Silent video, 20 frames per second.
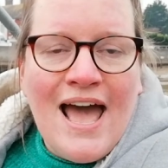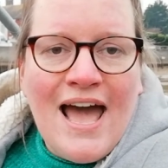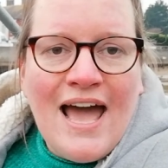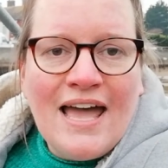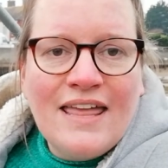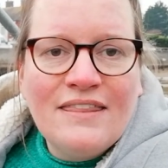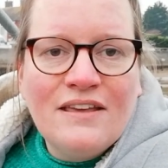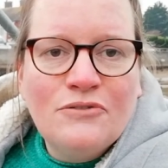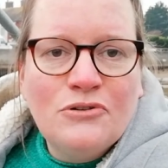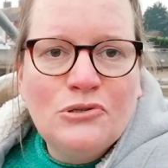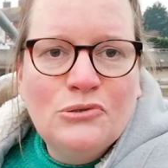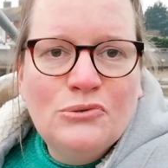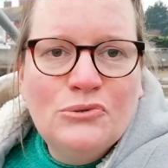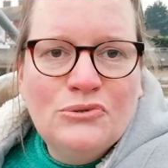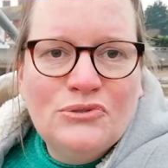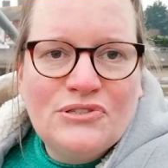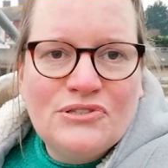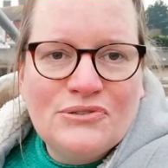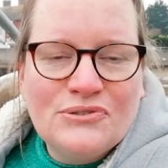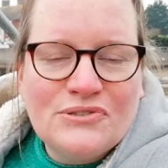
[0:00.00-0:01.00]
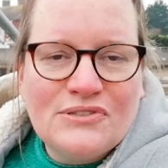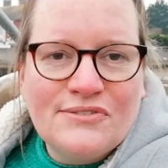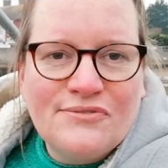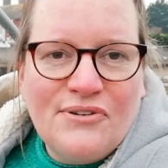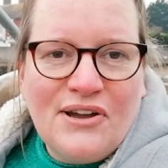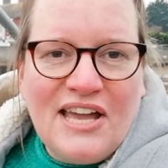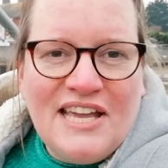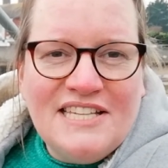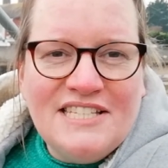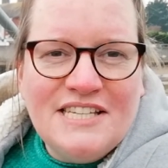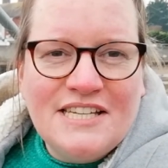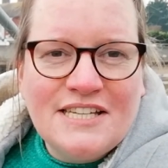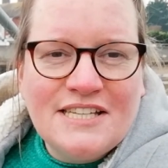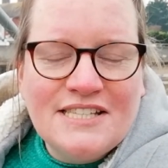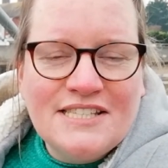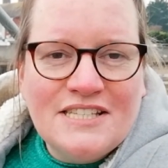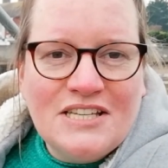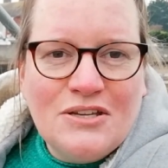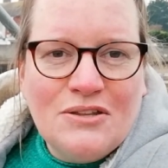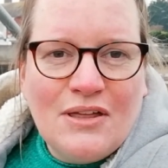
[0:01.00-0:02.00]
And there are all sorts of ways you
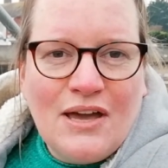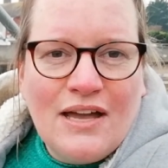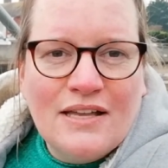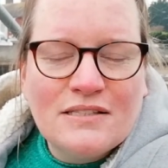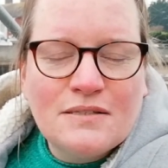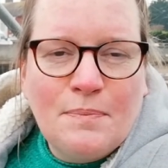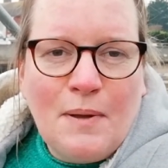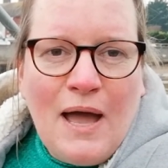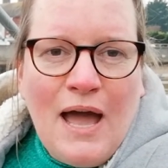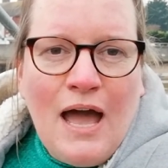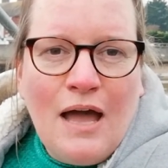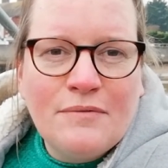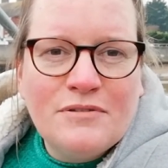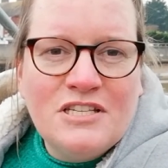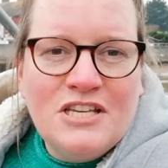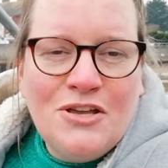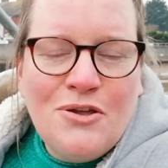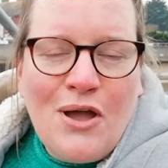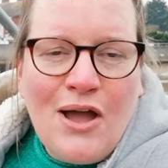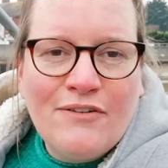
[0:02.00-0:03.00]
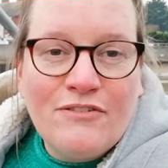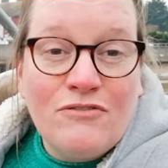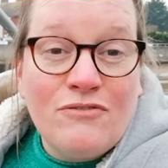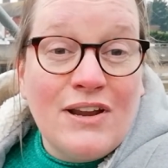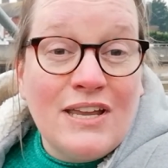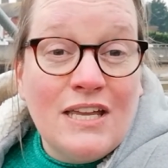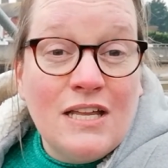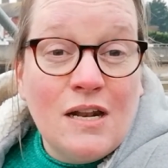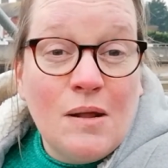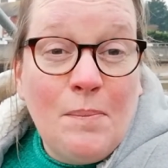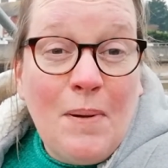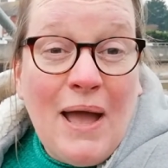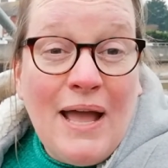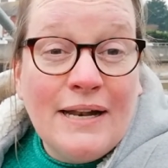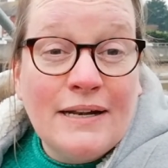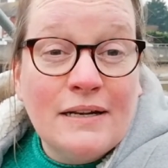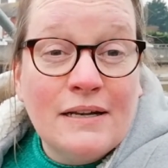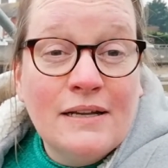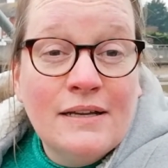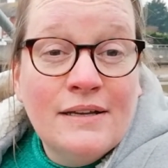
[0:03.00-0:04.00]
can do that. Perhaps you have a regular
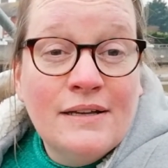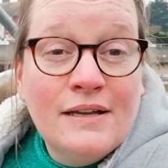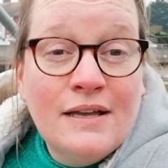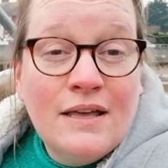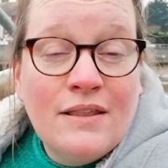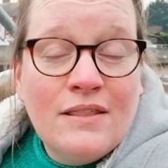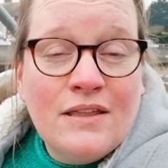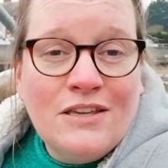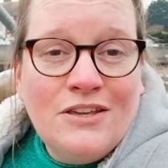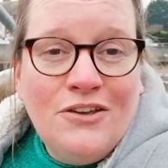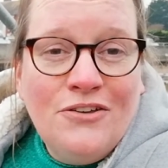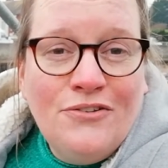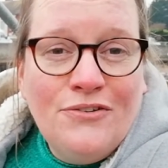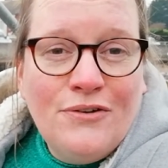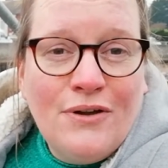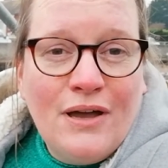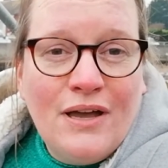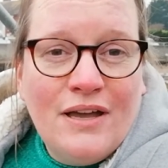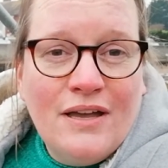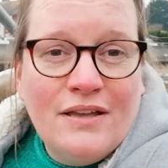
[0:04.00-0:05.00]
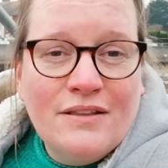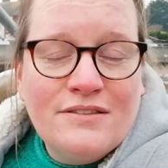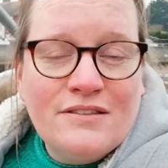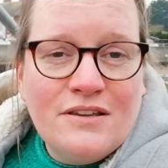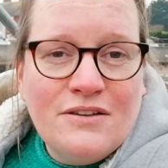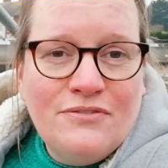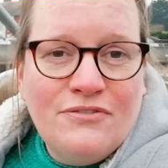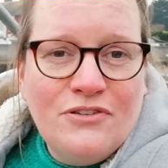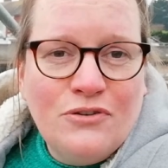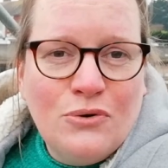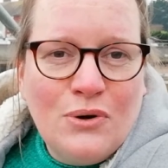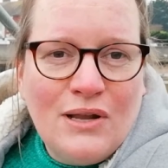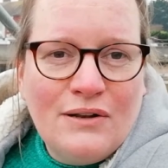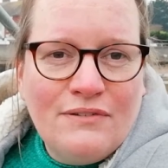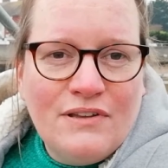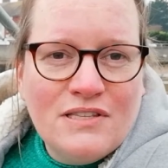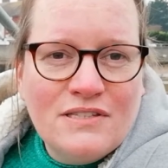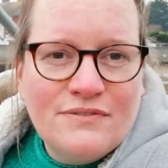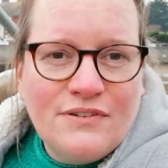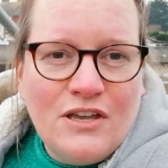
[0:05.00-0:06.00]
pattern that you uh, do for your
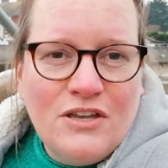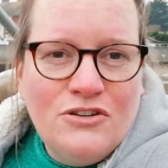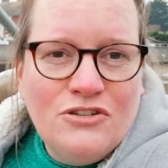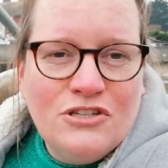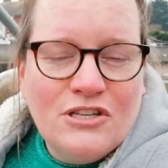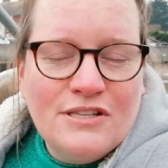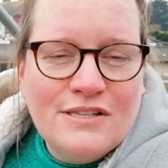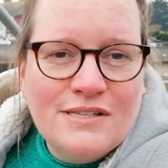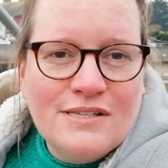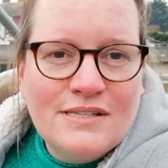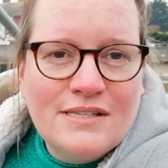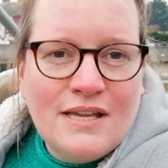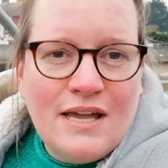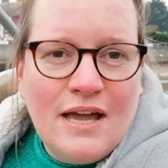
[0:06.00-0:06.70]
Advent devotions.